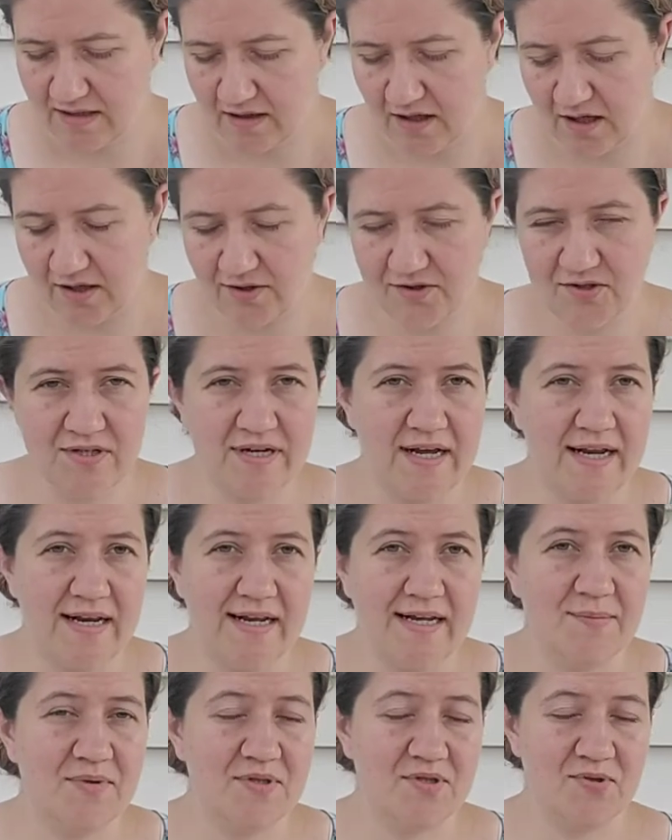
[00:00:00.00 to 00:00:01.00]

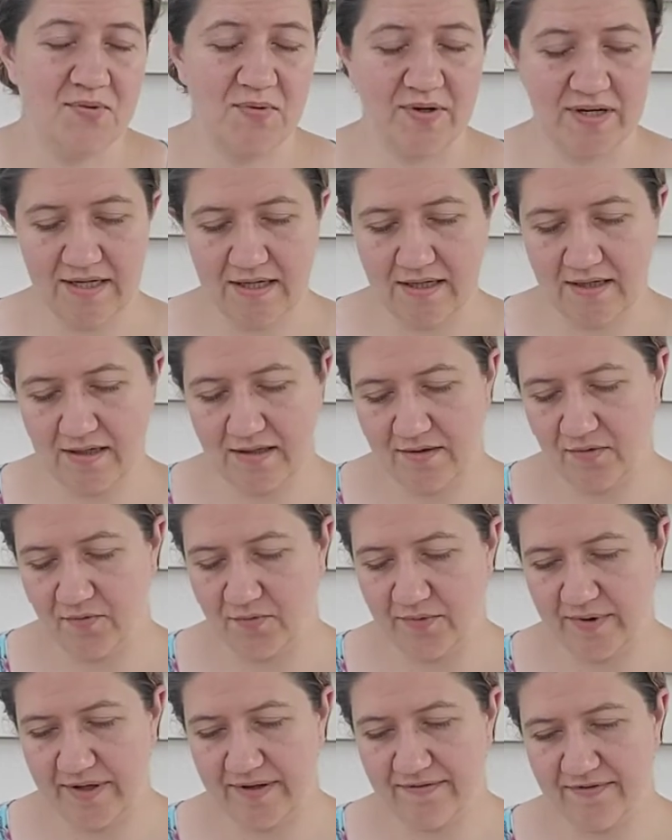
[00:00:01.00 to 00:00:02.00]
alternating between
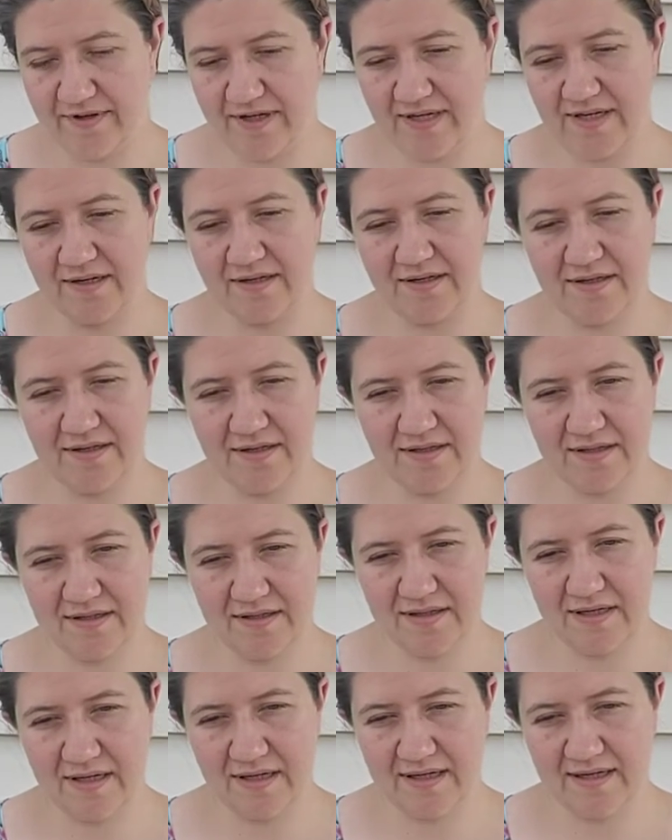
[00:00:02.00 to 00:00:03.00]
weaving,
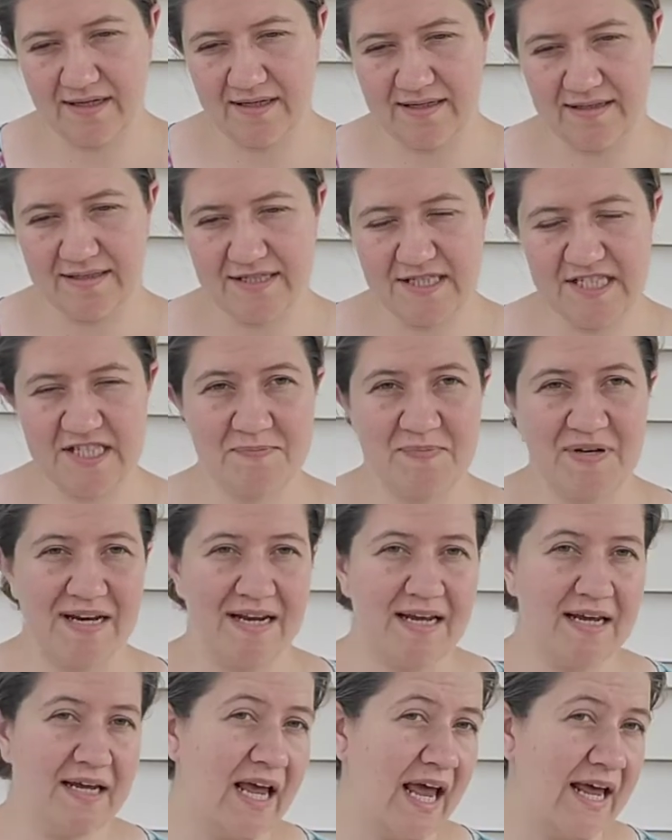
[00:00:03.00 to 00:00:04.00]
uh,
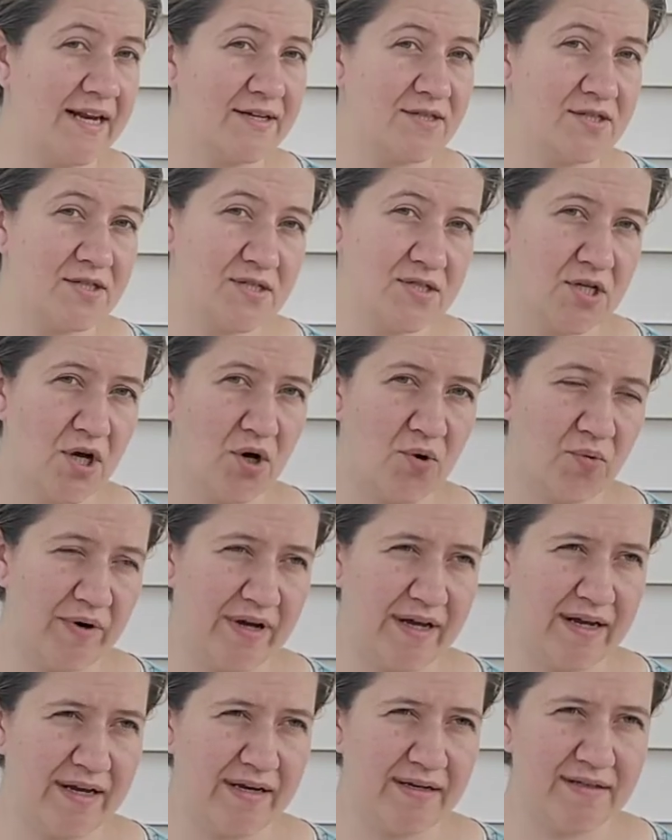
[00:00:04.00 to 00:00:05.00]
spinning, and
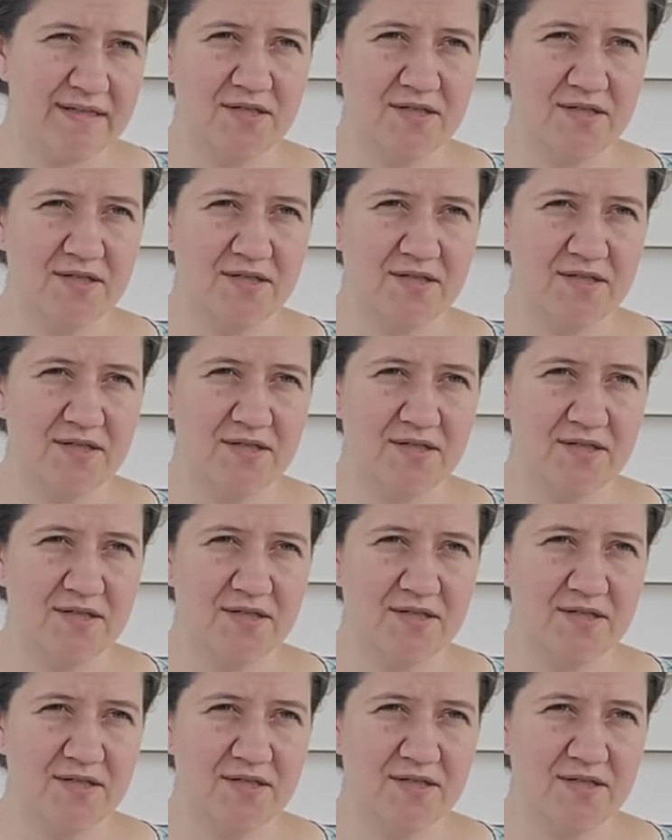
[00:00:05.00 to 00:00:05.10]
sewing.